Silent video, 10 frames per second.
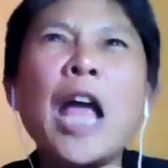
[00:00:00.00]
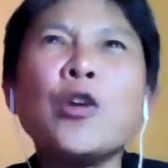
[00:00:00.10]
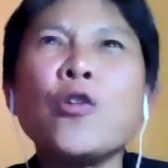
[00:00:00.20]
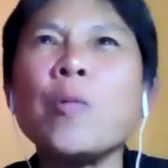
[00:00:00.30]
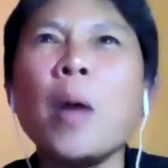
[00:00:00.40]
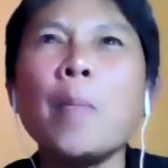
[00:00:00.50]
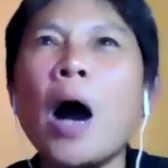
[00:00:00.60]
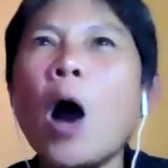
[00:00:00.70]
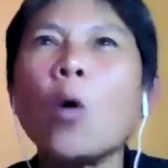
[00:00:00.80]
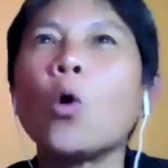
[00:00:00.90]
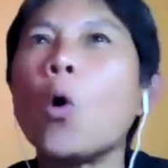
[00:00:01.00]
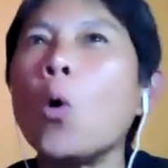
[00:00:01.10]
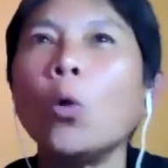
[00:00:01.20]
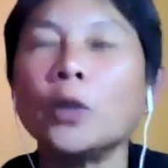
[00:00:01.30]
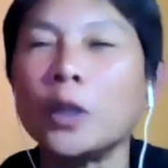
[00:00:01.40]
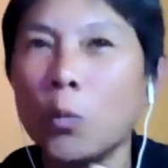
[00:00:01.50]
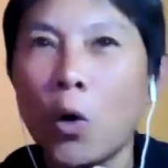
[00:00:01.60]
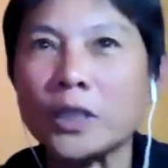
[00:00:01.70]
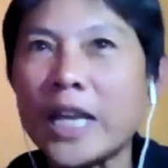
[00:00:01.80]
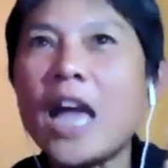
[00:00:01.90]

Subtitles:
and you remember how cold it was,